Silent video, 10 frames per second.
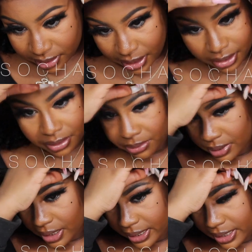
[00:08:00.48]
on how I
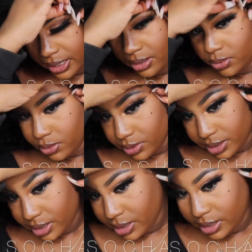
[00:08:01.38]
would like it
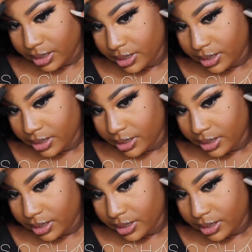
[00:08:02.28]
on.